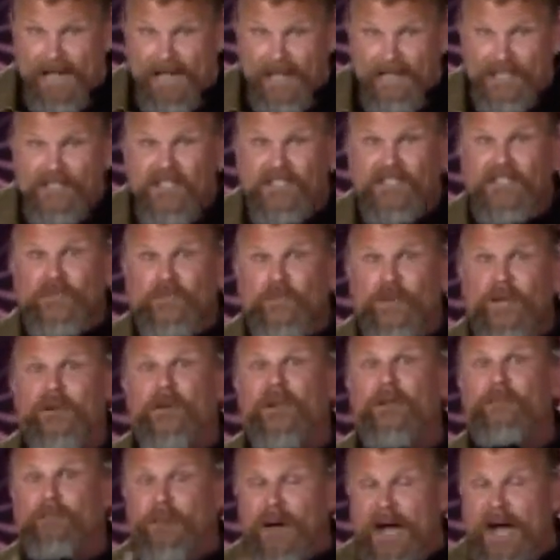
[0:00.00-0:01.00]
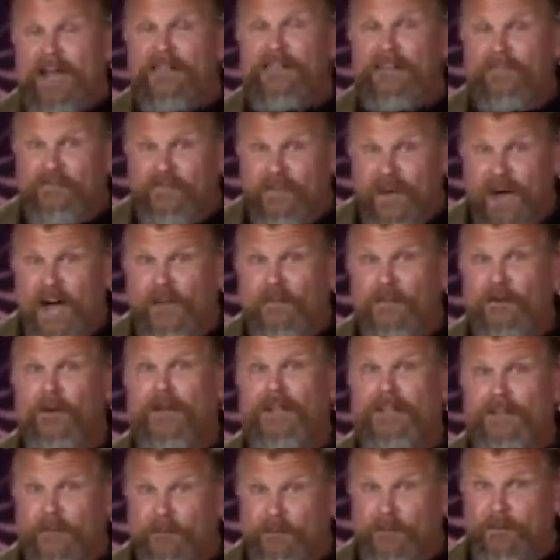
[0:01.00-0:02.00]
in his spirit by the Father
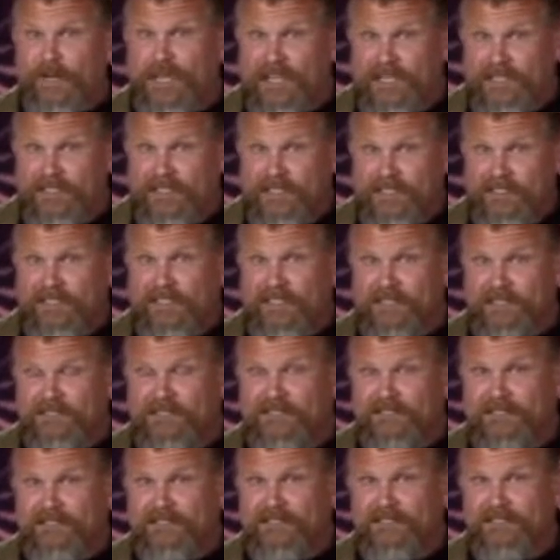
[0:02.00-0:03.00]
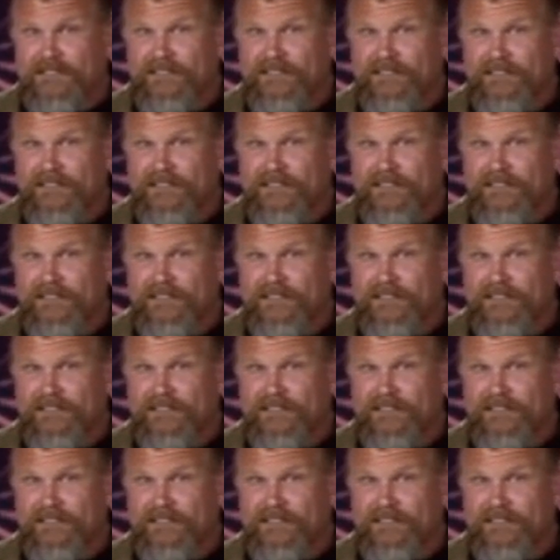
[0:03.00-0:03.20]
in the pre-existence.